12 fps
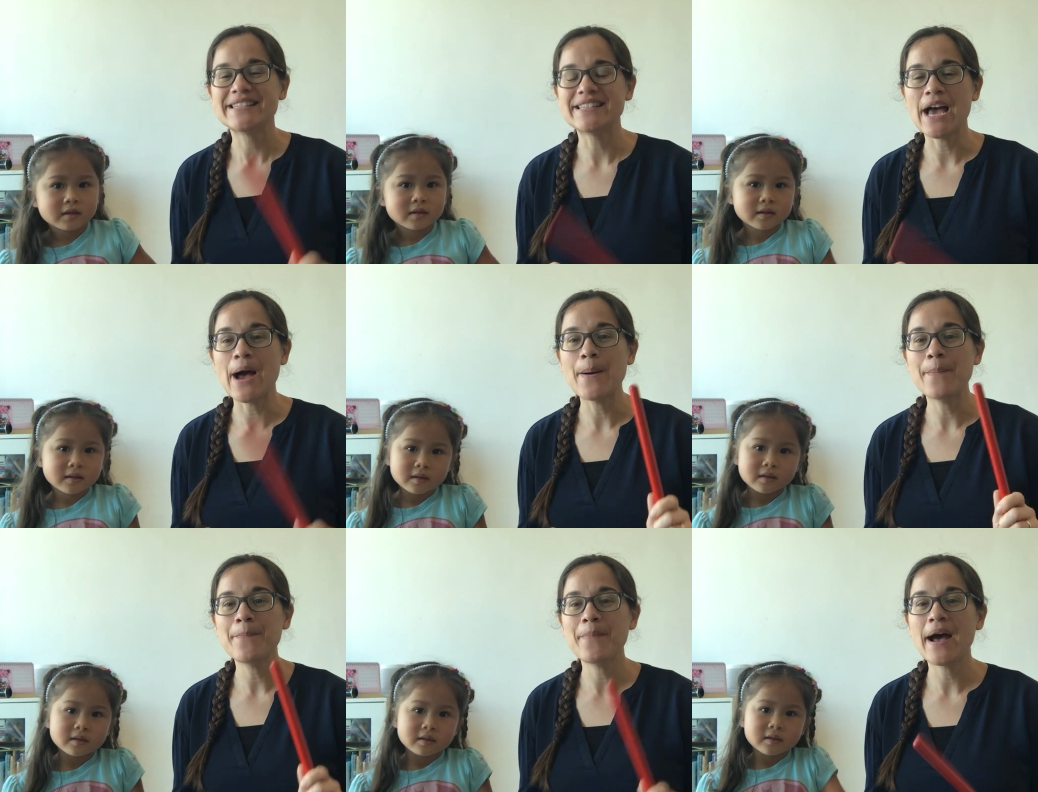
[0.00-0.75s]

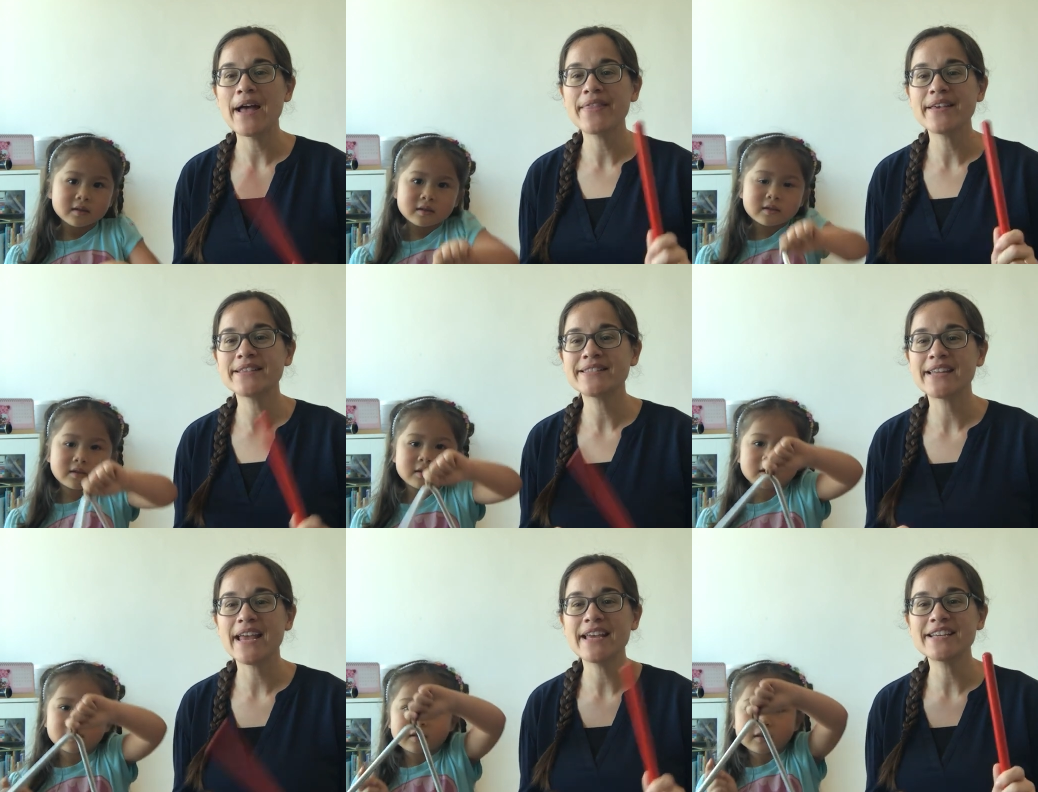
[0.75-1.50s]
Speaker 1: Down by the
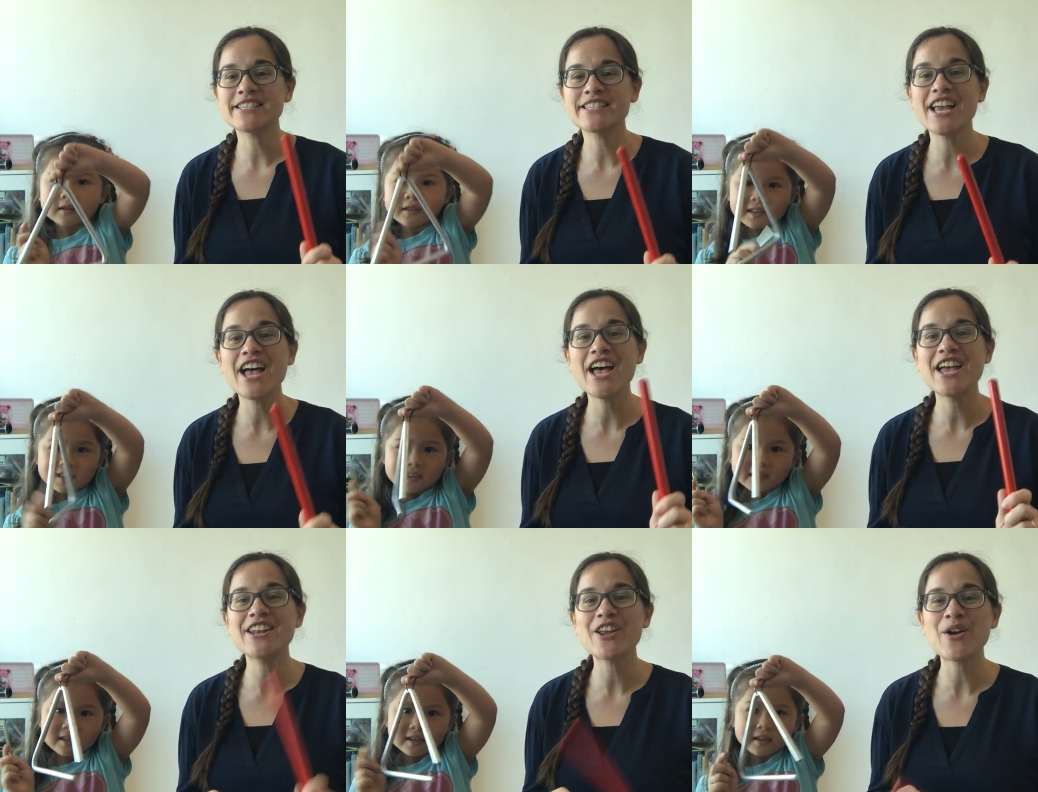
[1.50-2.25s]

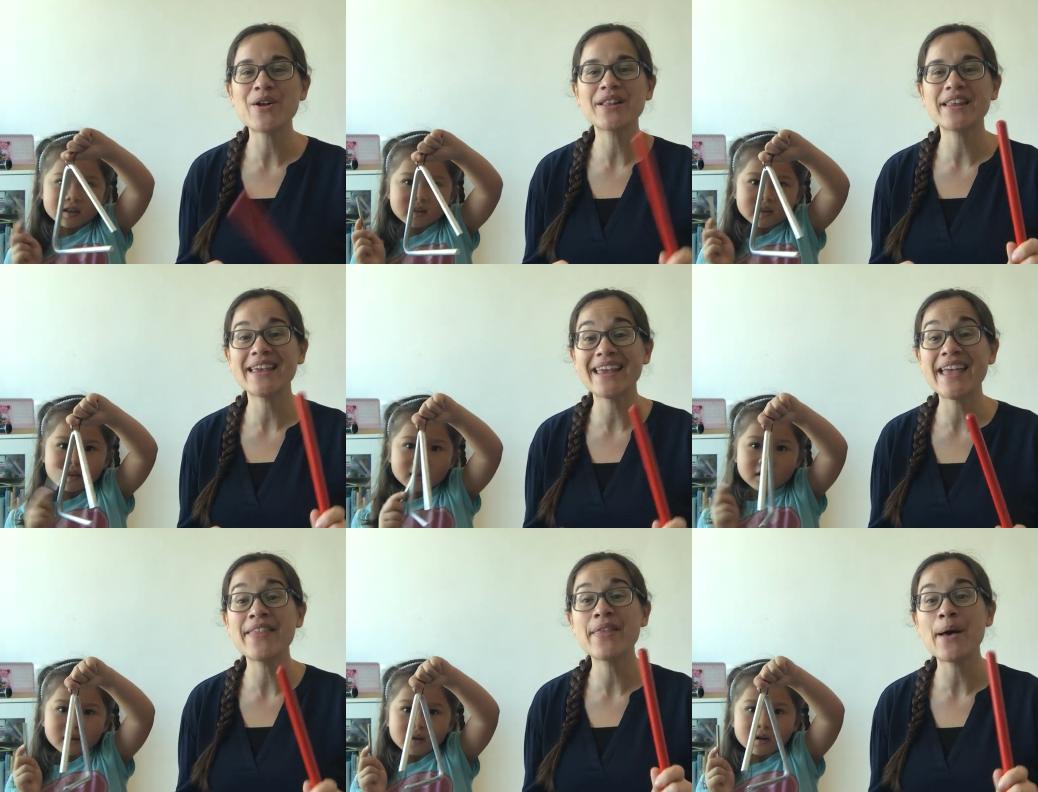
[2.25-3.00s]
station, early
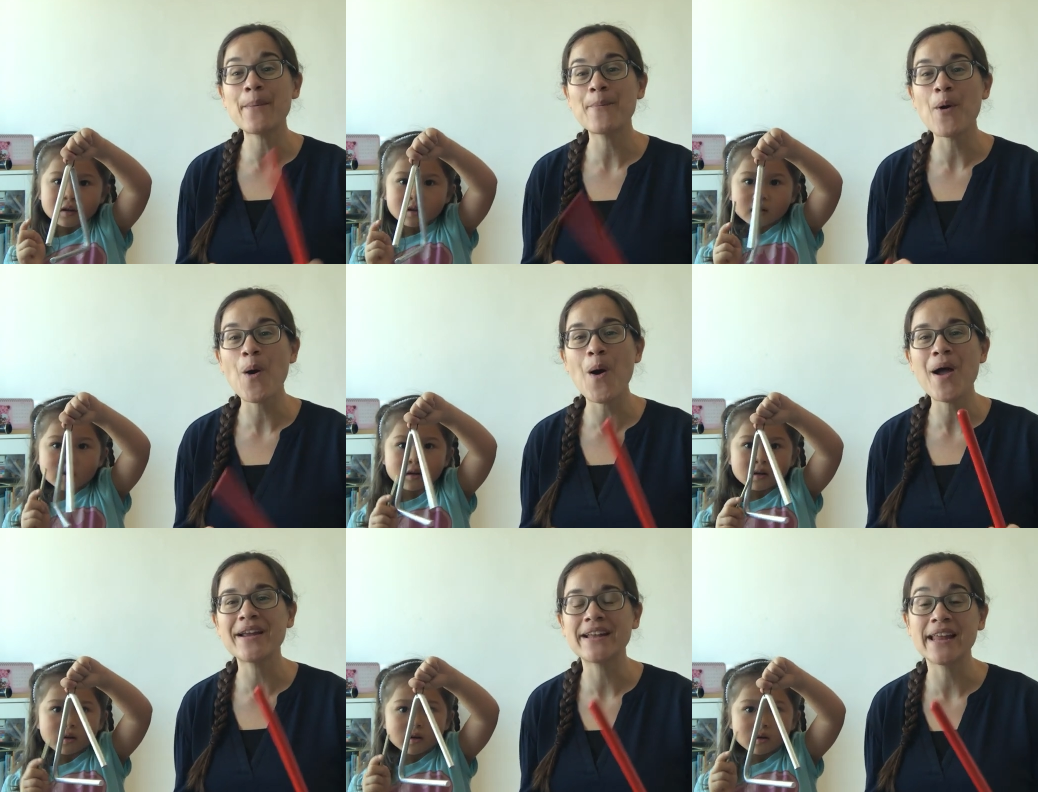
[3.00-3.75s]
in the
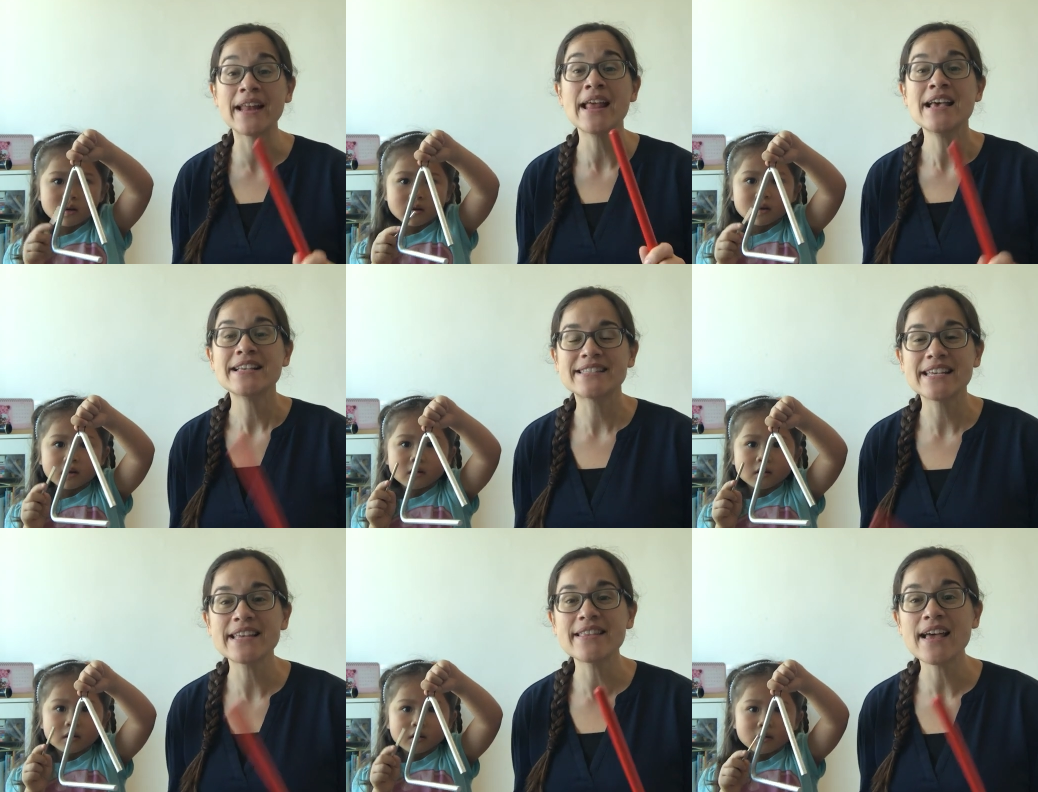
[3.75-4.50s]
morning,
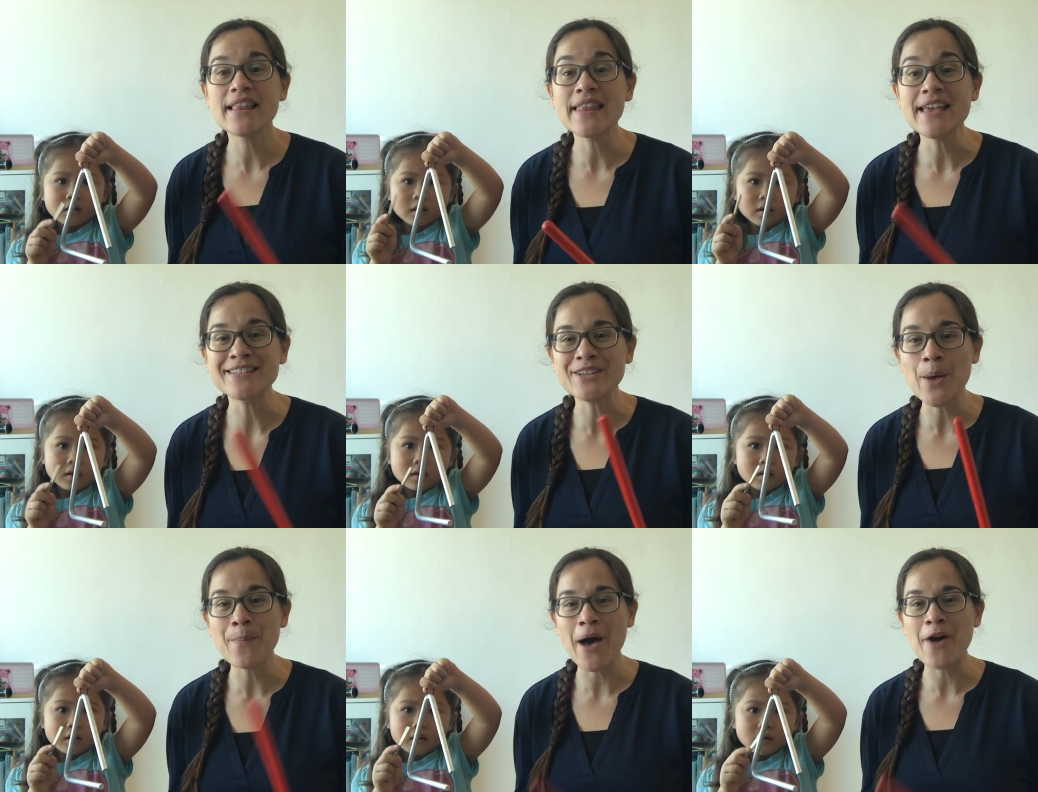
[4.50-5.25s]
see the
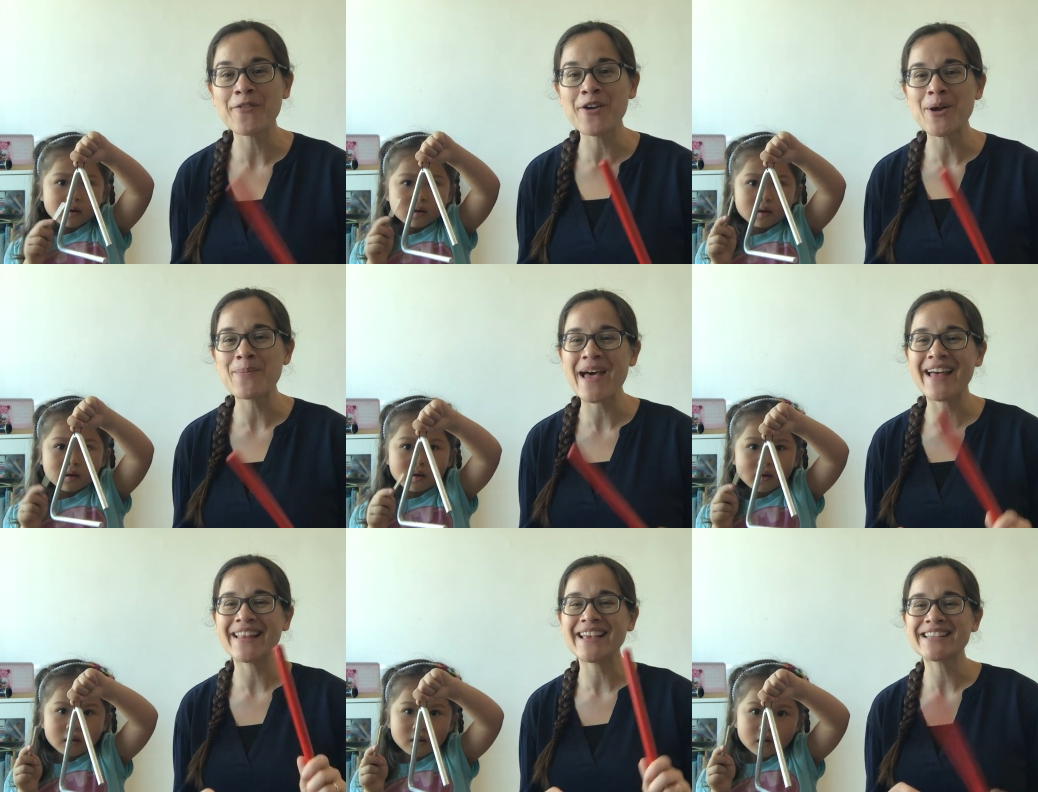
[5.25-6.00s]
little puffer
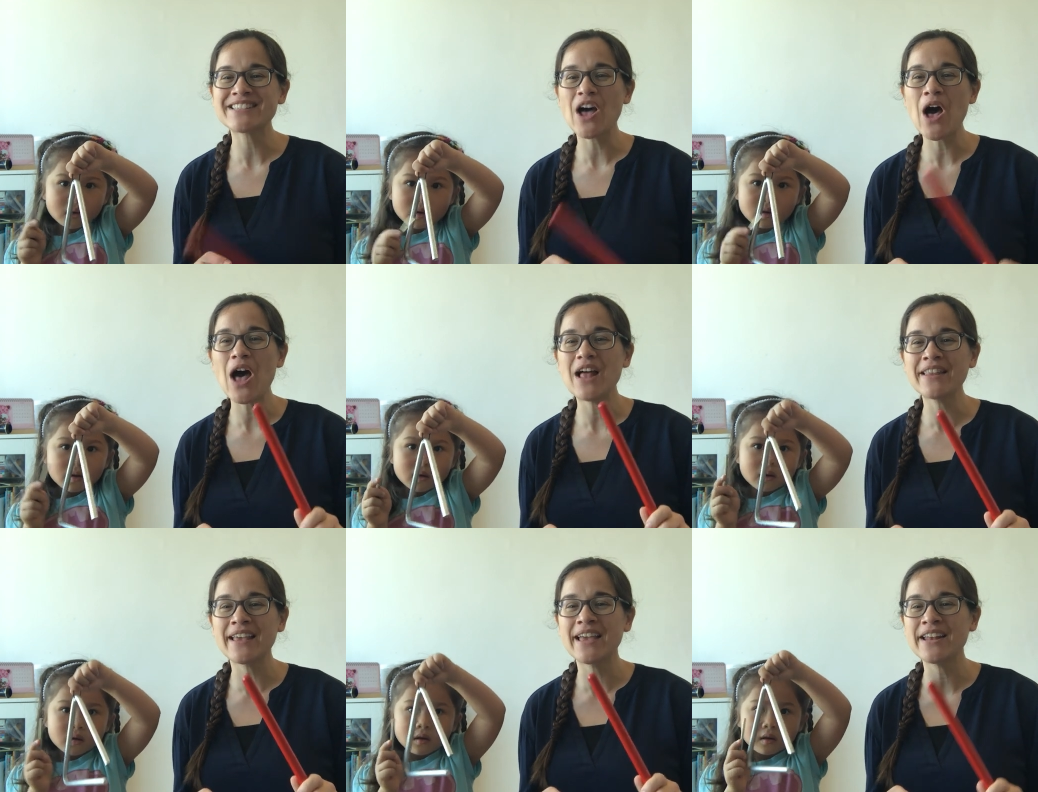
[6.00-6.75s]
bellies all
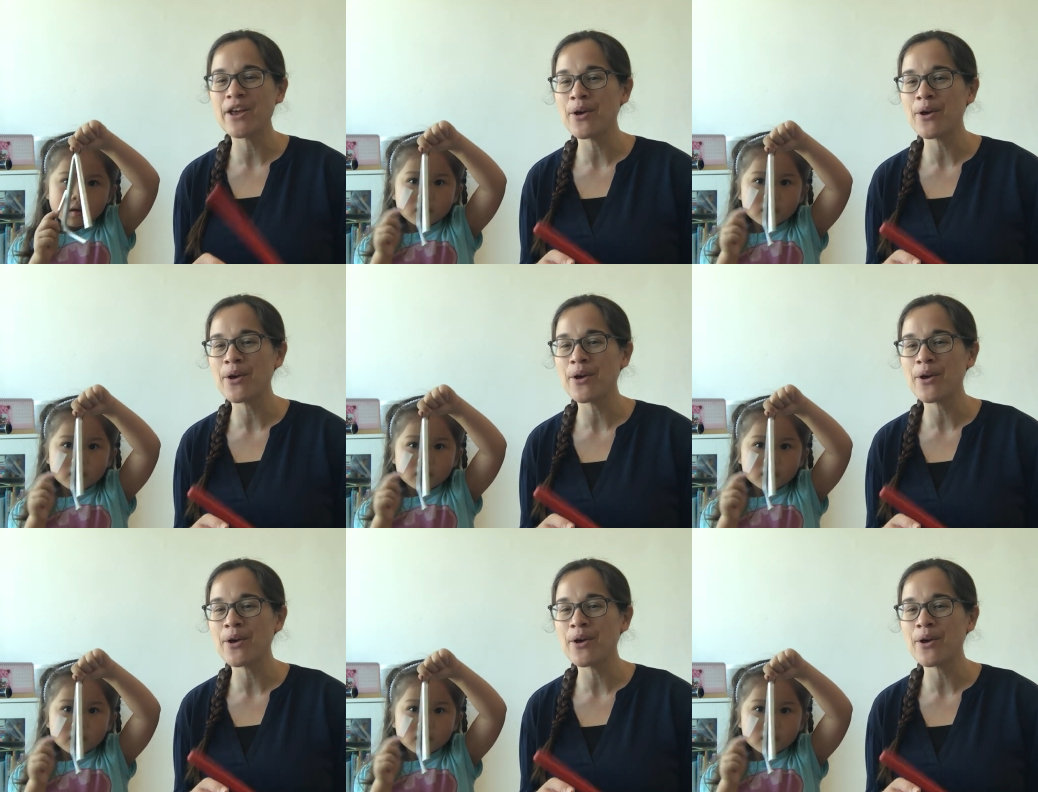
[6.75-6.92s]
in